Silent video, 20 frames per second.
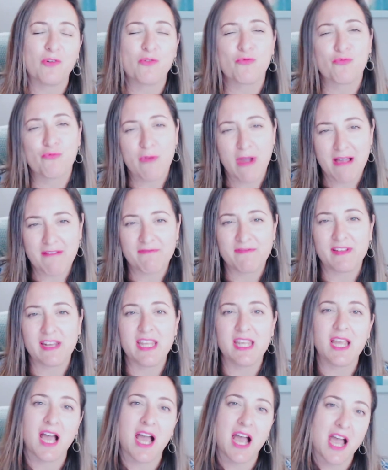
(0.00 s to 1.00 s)

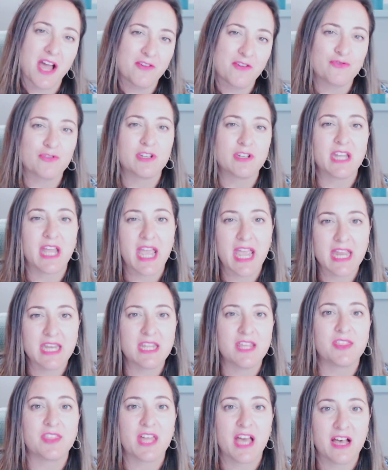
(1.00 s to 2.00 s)
roughly
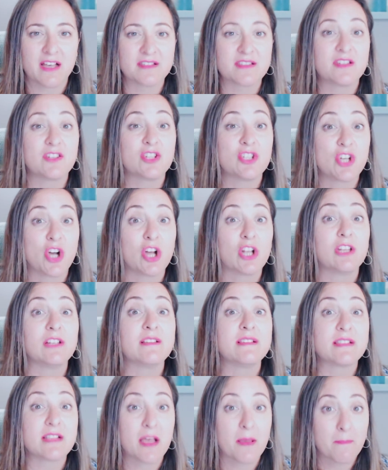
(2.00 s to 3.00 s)

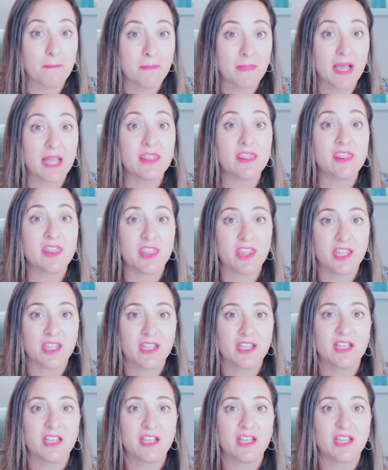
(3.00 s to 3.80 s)
$180,000 a month